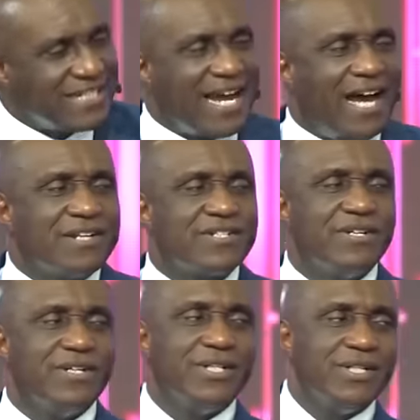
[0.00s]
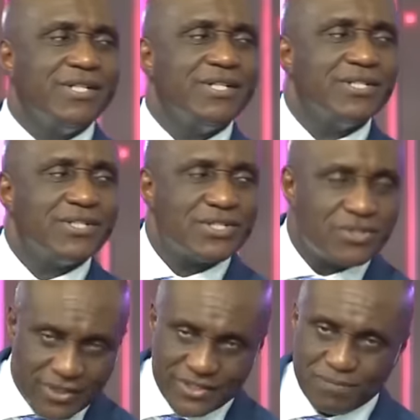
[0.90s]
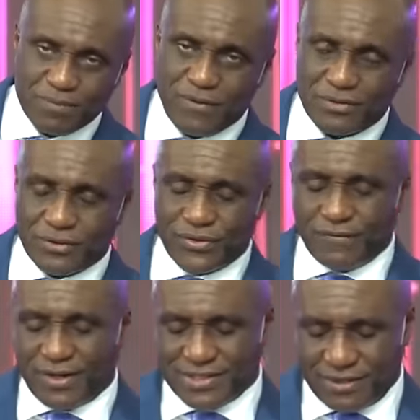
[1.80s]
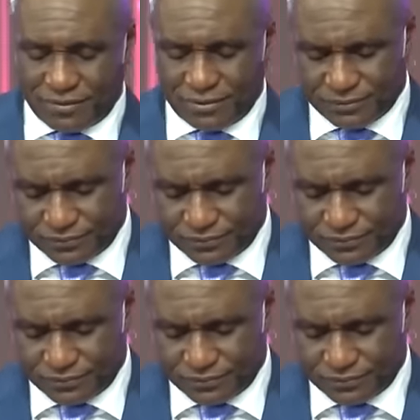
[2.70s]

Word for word: in his heart, so is it. Proverbs 23, verse 7.